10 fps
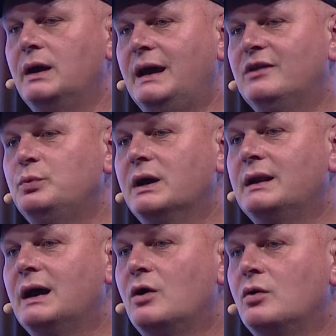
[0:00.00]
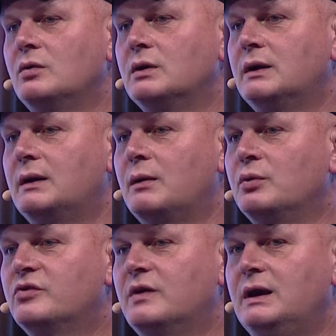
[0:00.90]
As we are now, I
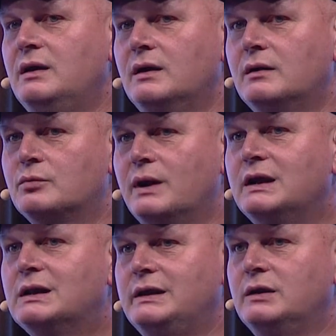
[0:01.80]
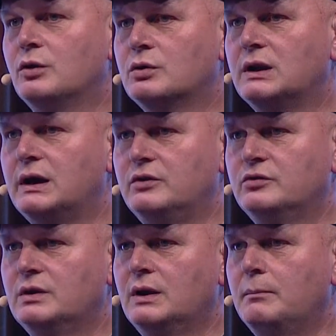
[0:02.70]
would say, radically localized.
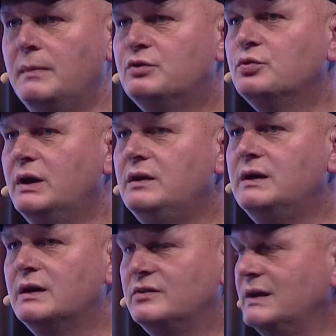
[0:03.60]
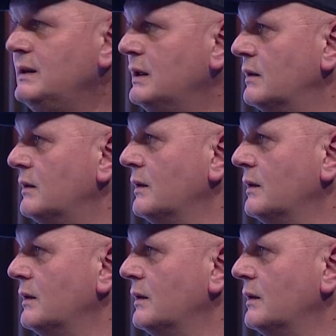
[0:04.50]
Metro India is Indian.